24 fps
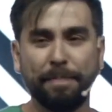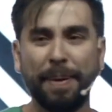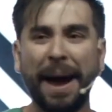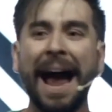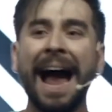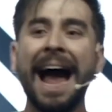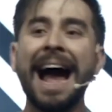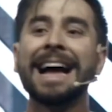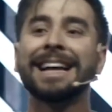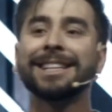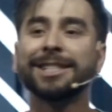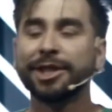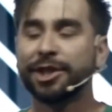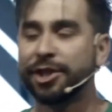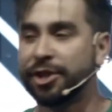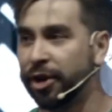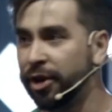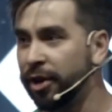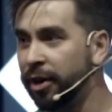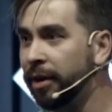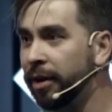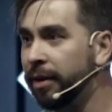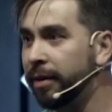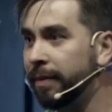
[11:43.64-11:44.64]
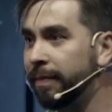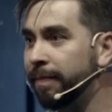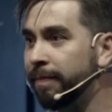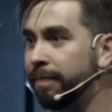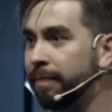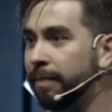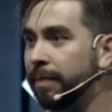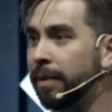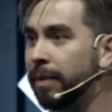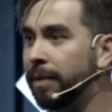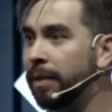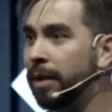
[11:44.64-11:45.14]
pastor
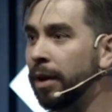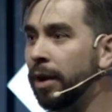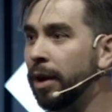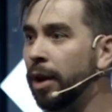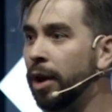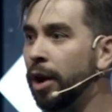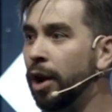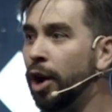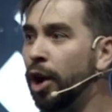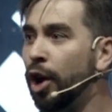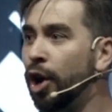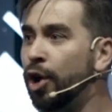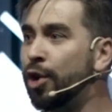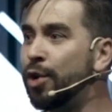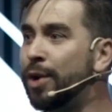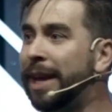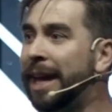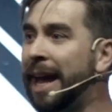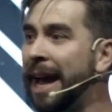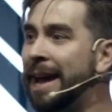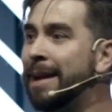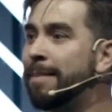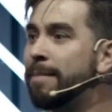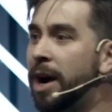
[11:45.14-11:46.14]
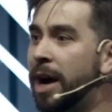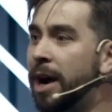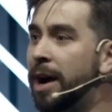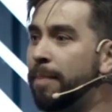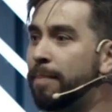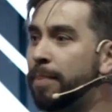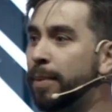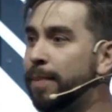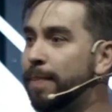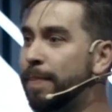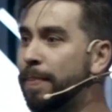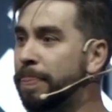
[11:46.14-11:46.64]
who came
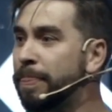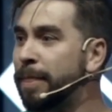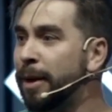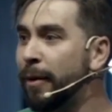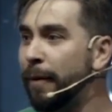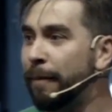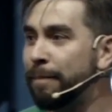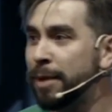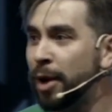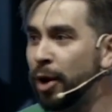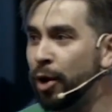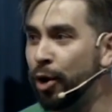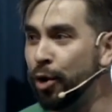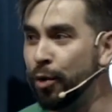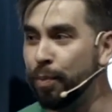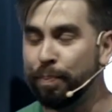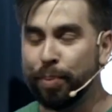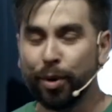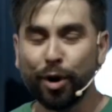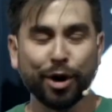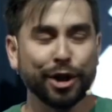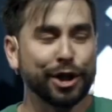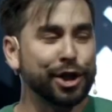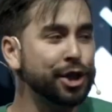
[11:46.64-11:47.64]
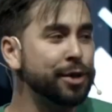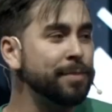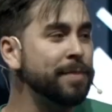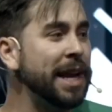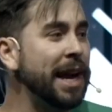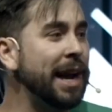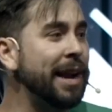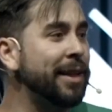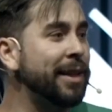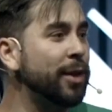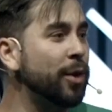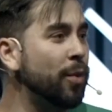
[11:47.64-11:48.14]
up, who pushed me
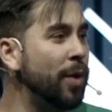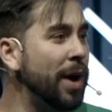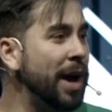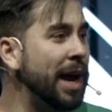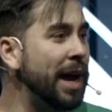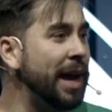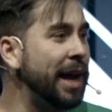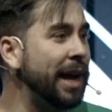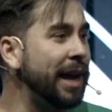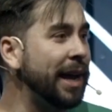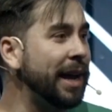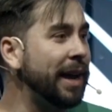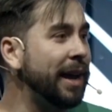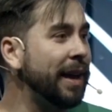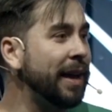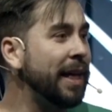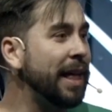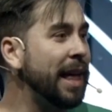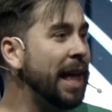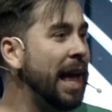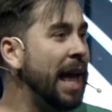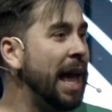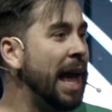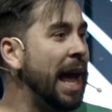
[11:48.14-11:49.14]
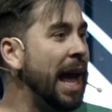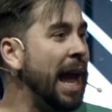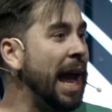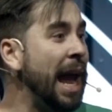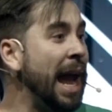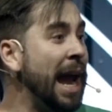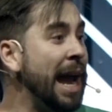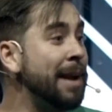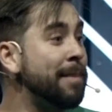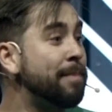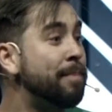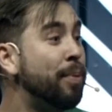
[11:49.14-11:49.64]
out of the way,
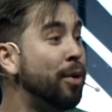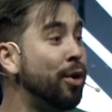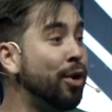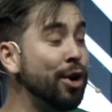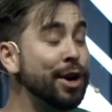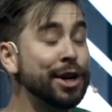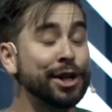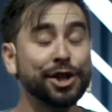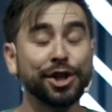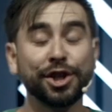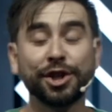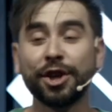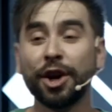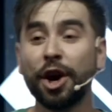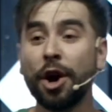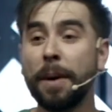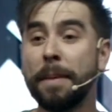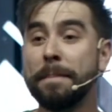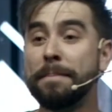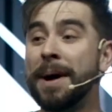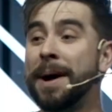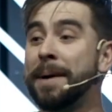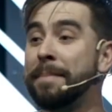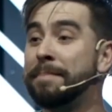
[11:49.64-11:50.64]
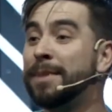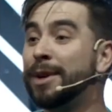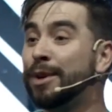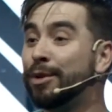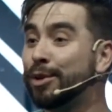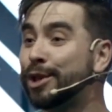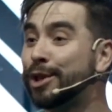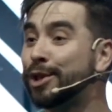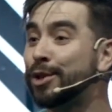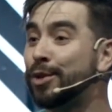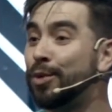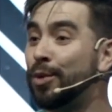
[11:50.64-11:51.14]
and pushed my
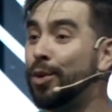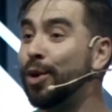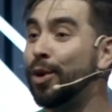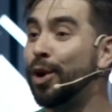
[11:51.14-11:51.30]
middle school